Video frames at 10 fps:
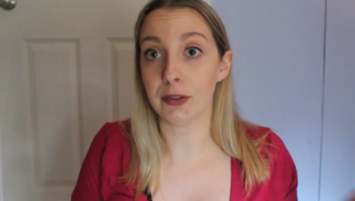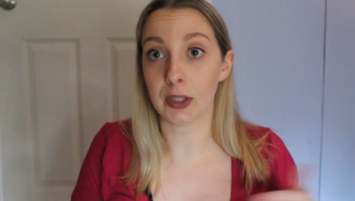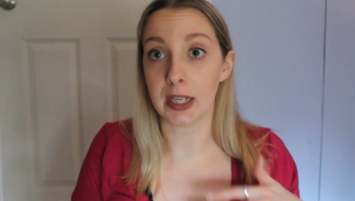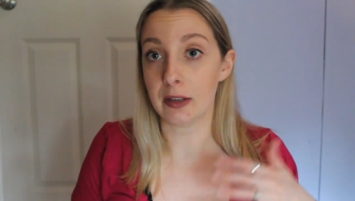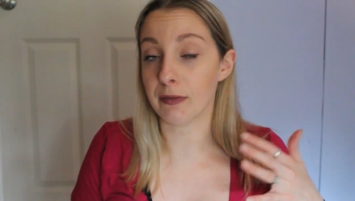for
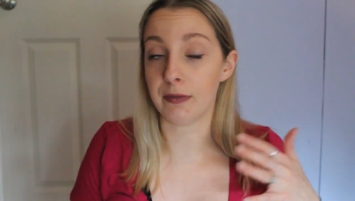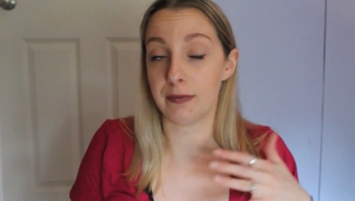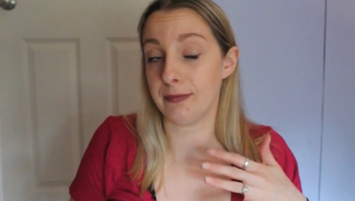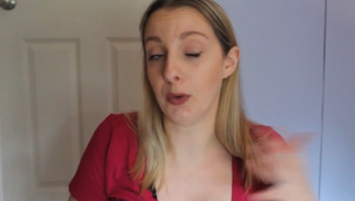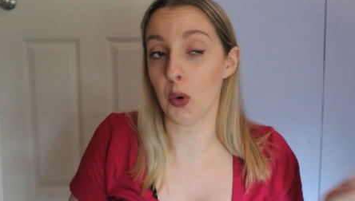like
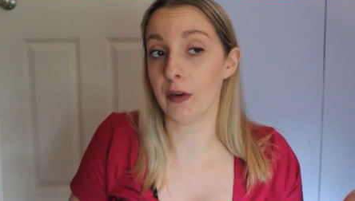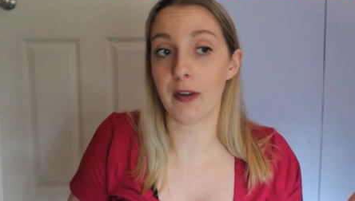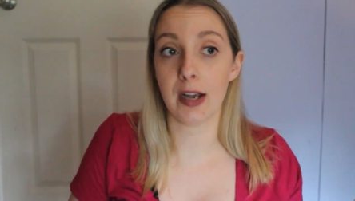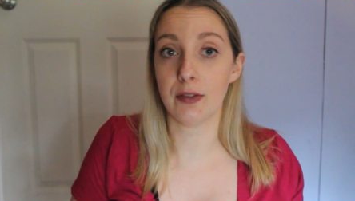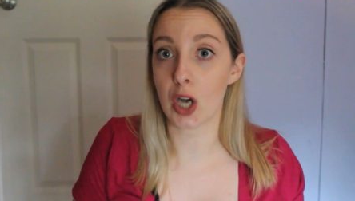four or
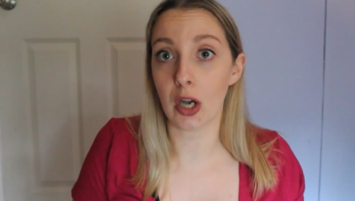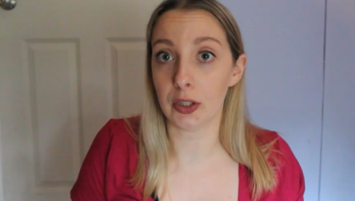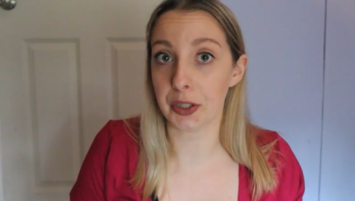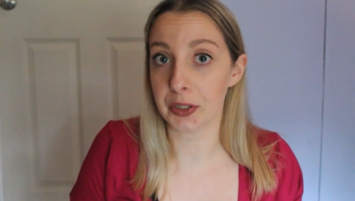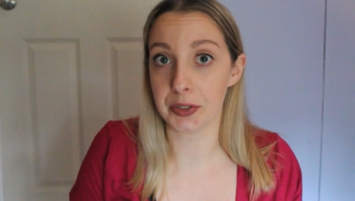five
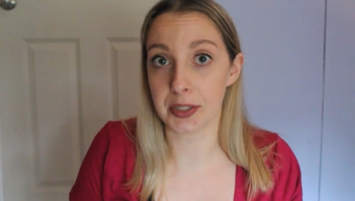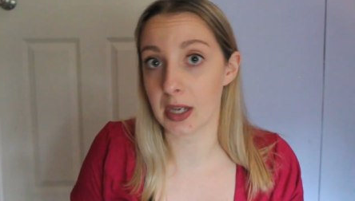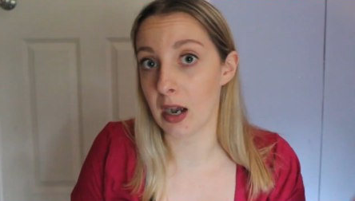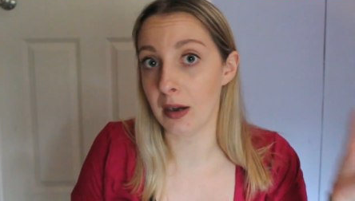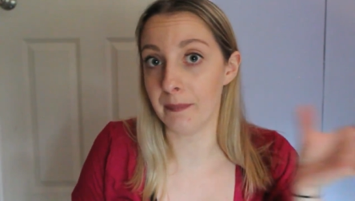dollars
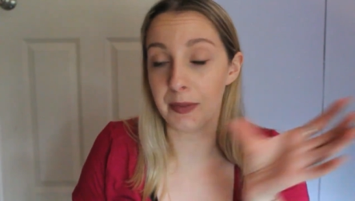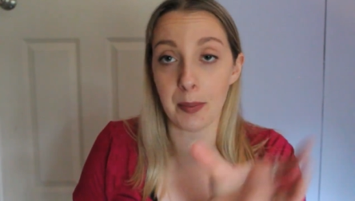um,